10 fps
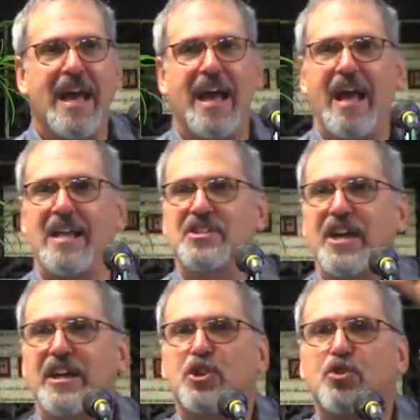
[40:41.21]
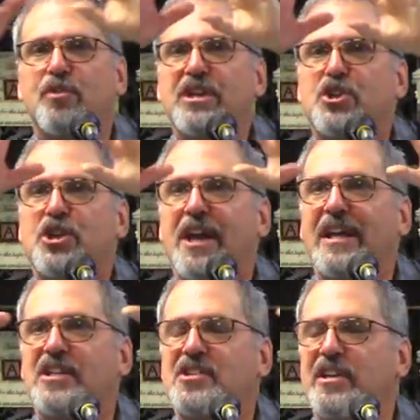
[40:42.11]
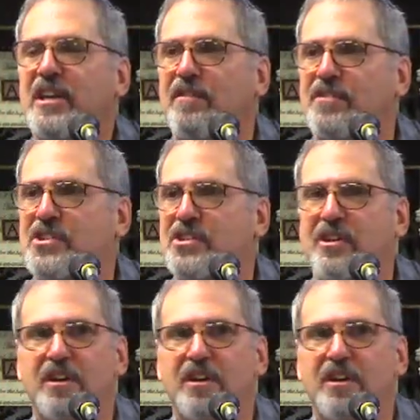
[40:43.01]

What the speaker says: it's like a tree shedding its leaves.